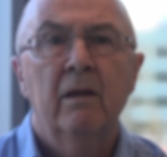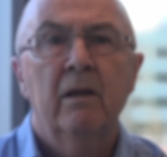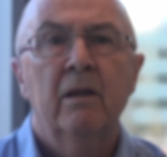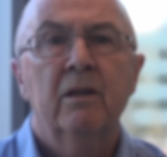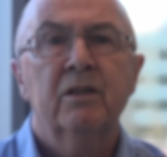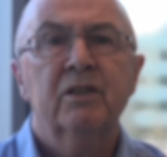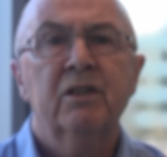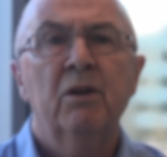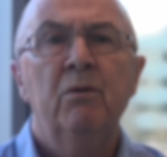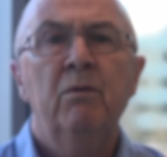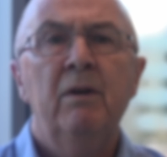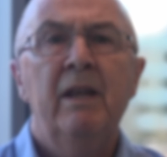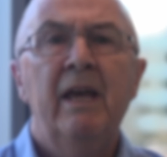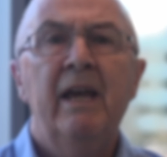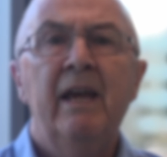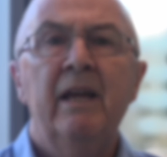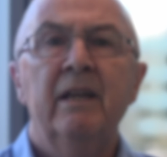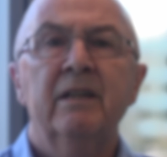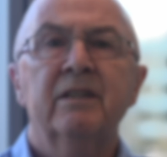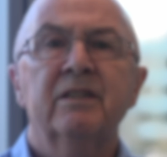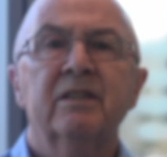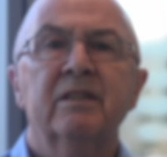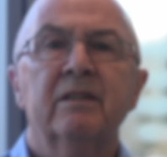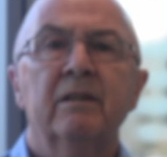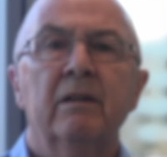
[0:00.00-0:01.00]
So
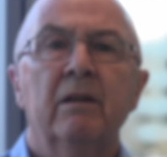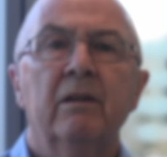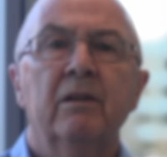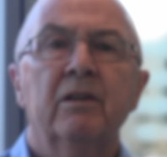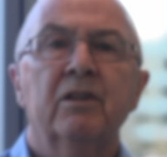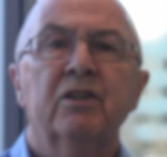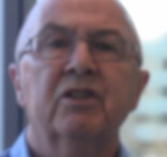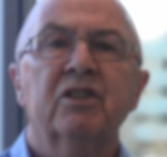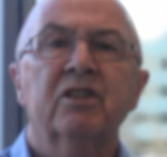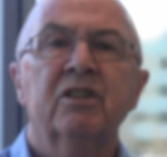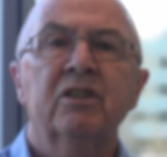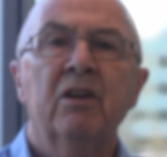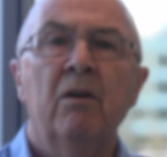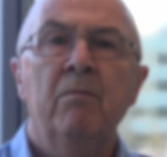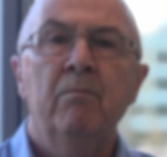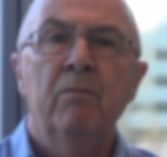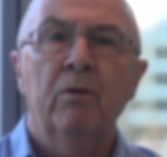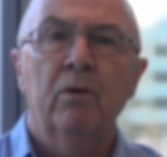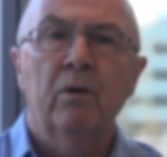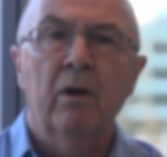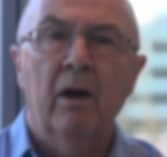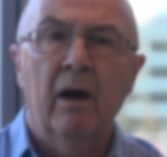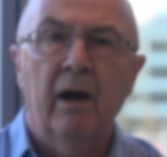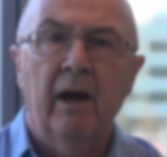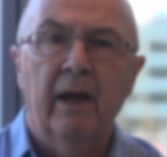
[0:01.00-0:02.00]
let's
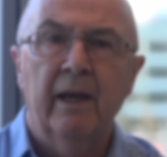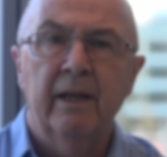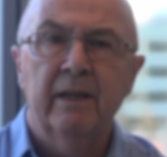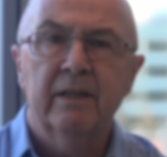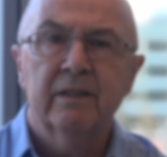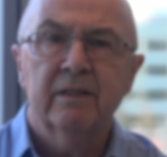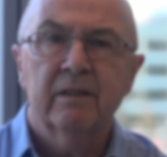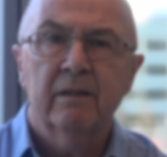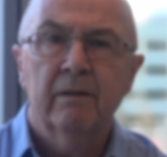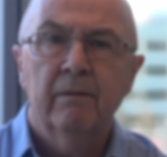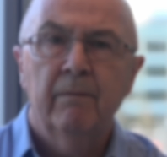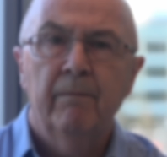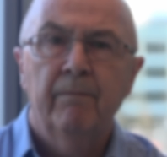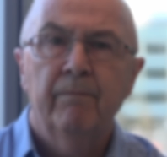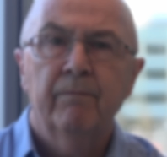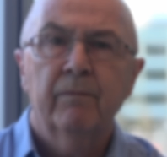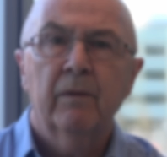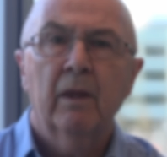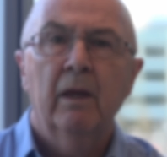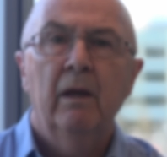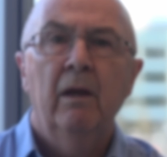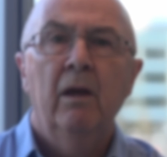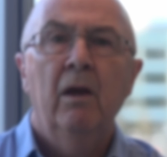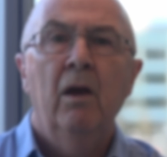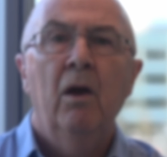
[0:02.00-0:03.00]
summarize.
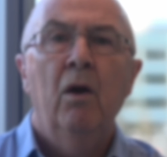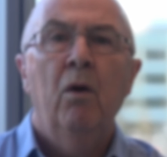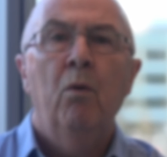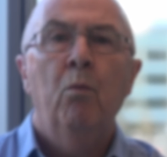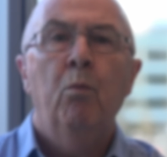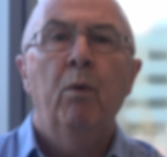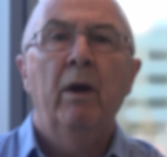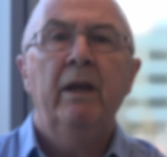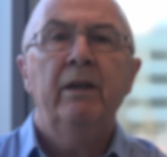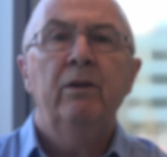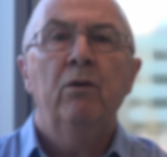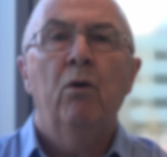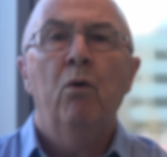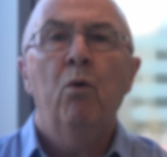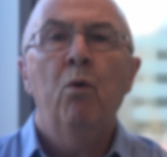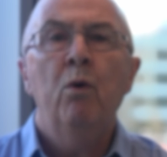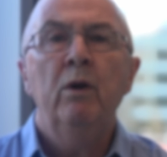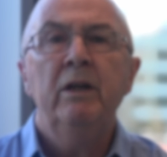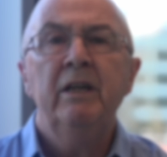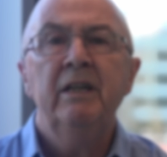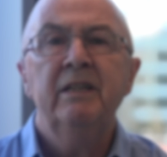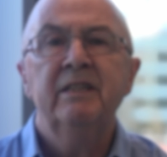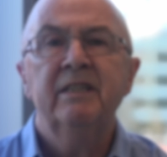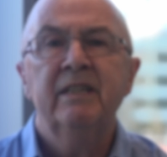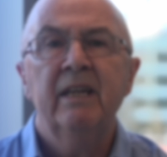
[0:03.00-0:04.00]
When
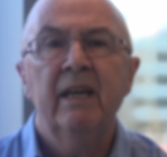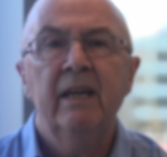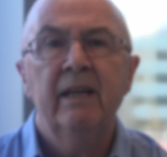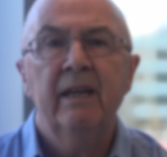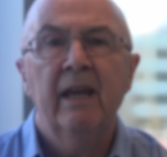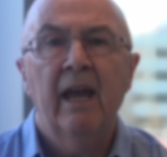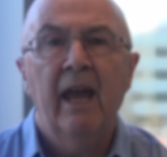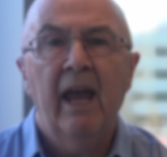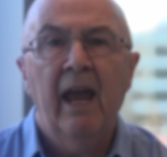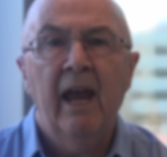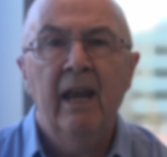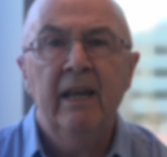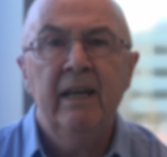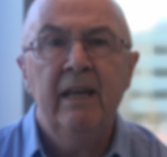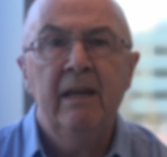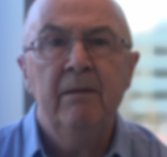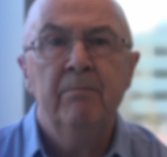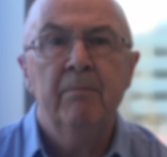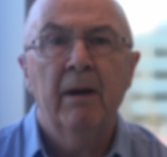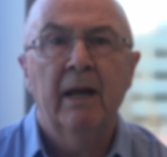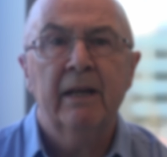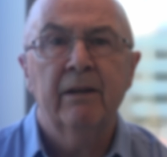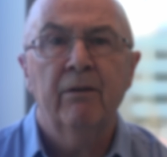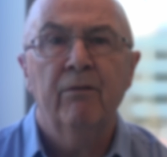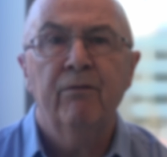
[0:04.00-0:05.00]
auditing any
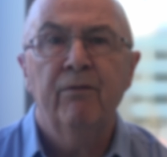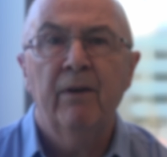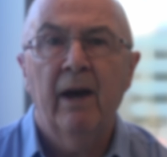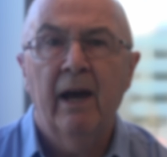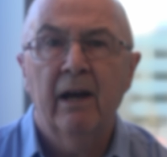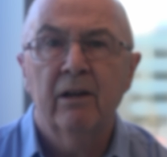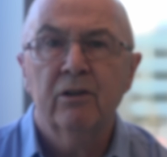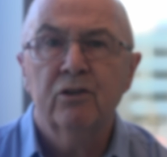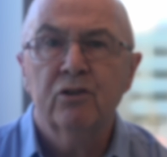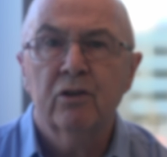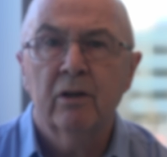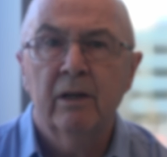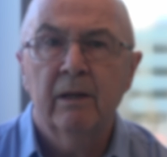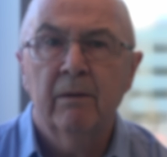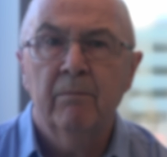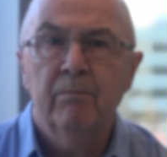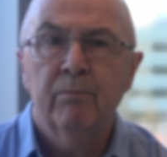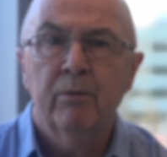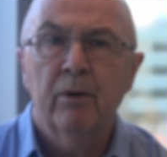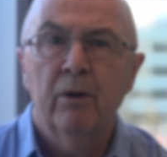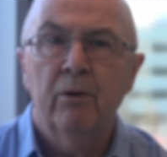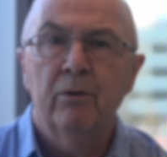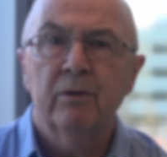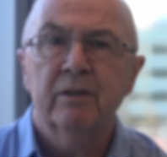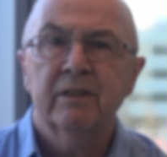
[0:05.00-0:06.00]
manufacturing
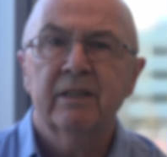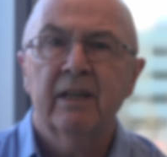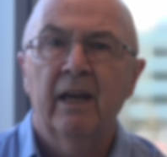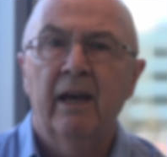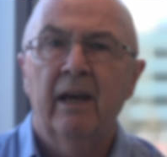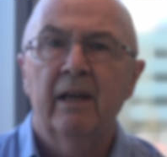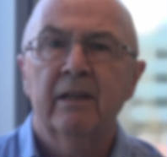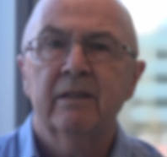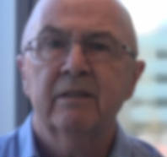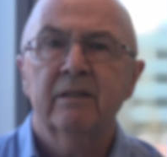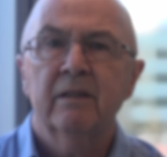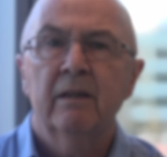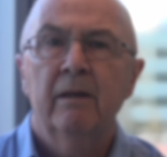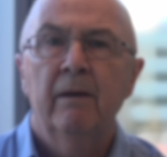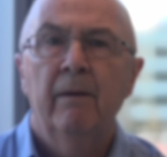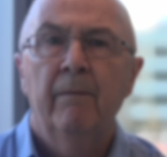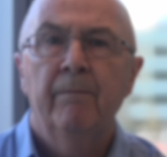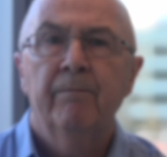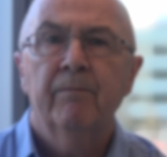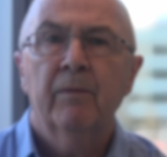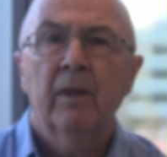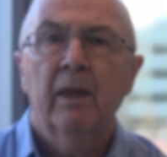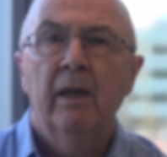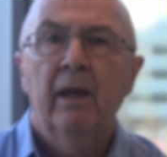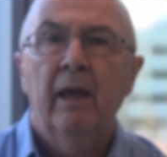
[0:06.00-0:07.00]
process,
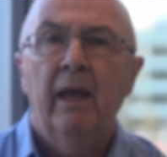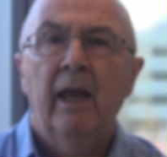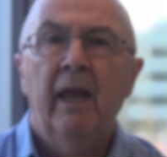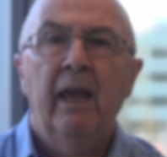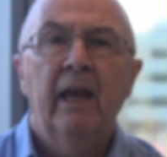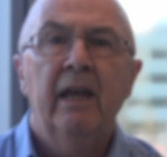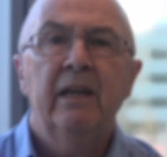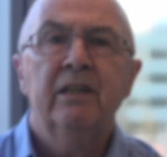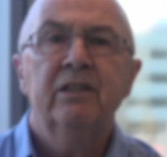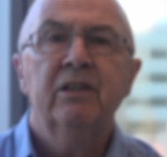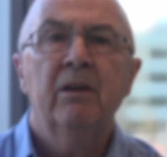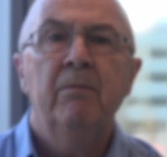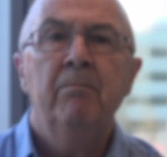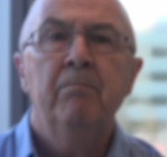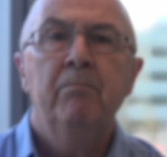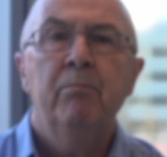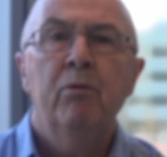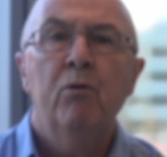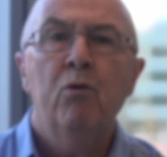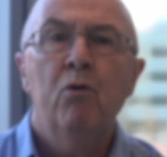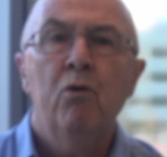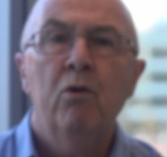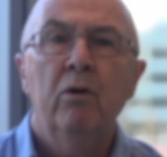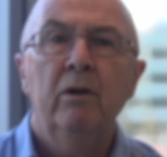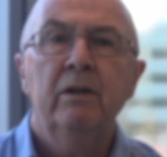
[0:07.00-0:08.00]
it is
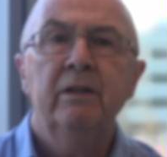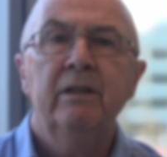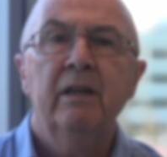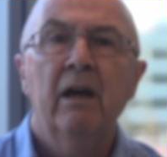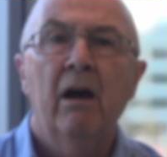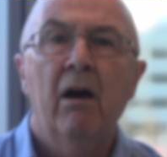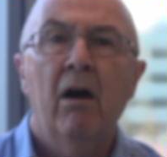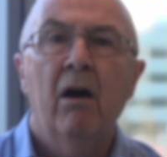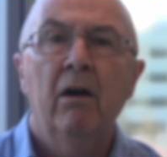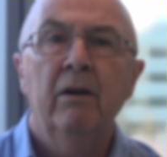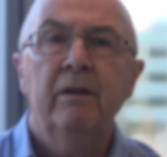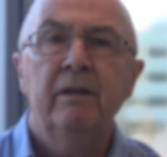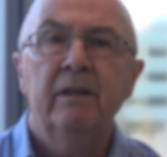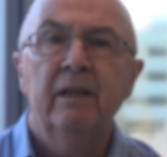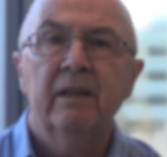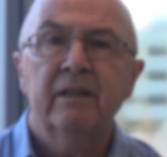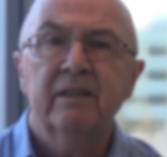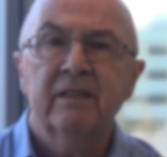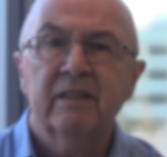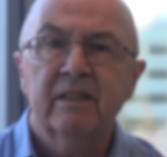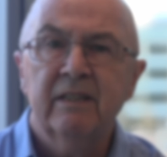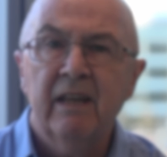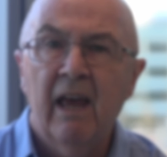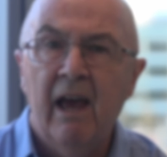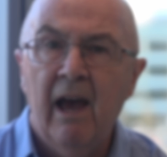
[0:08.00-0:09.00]
important to
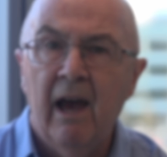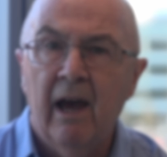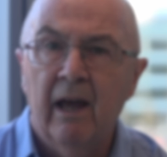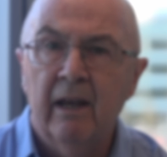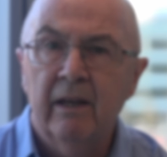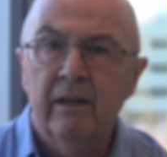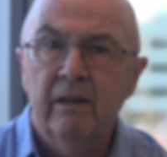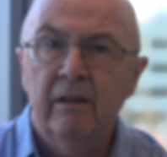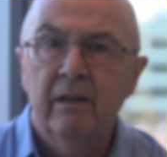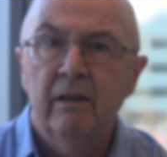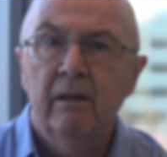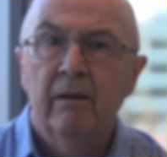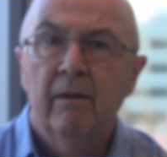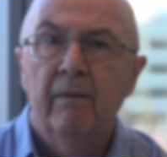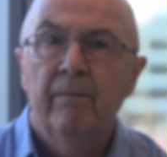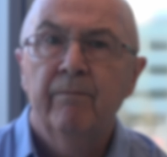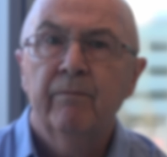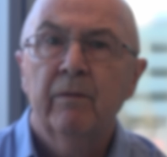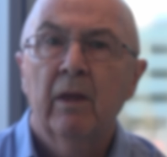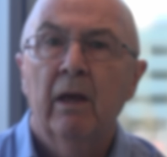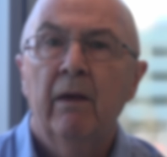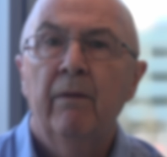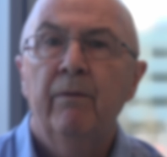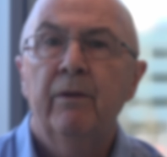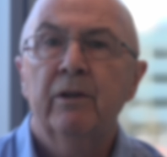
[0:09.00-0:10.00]
understand
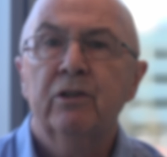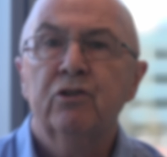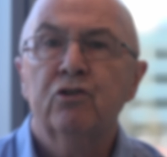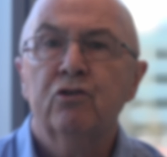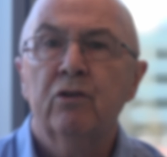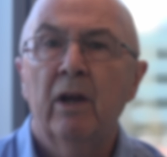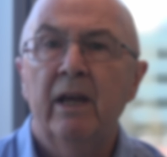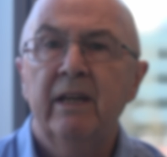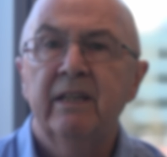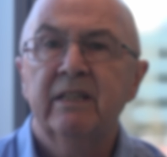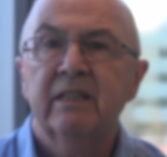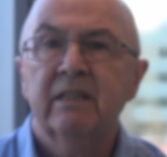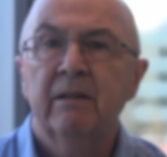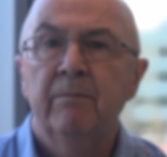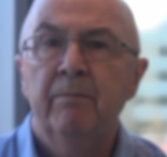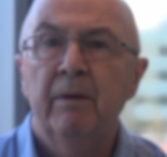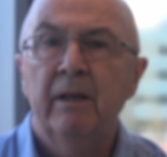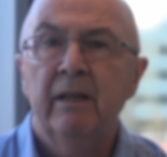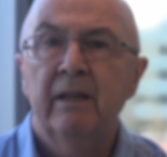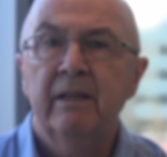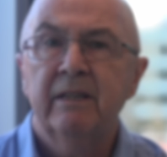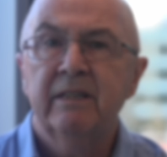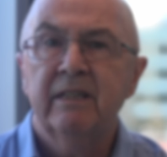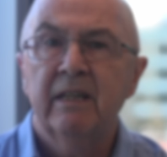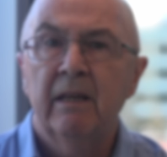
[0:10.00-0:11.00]
the
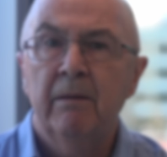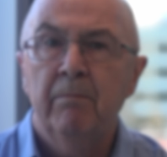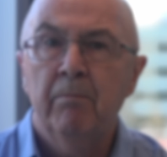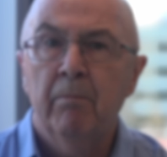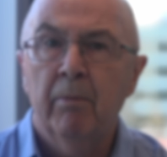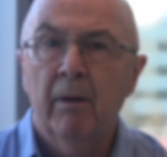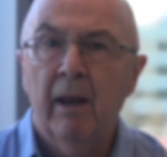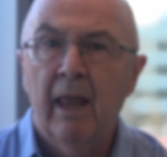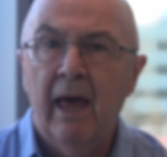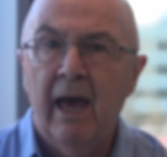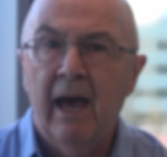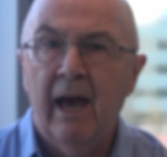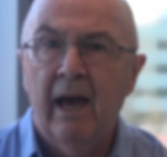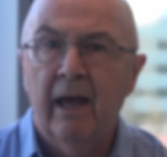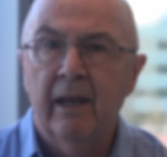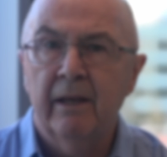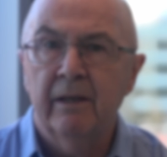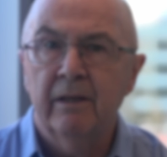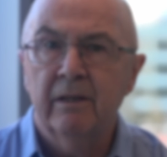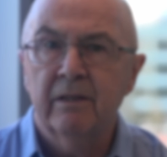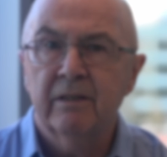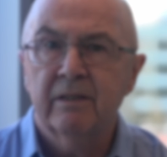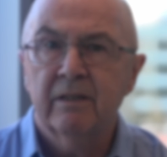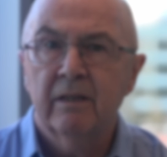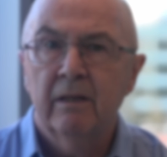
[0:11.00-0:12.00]
traceability
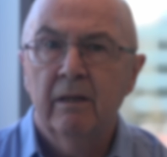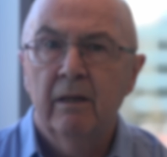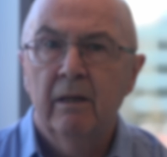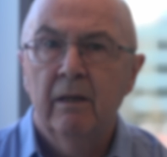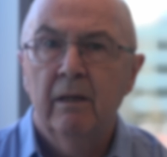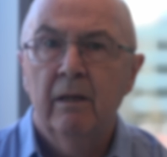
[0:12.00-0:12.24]
plans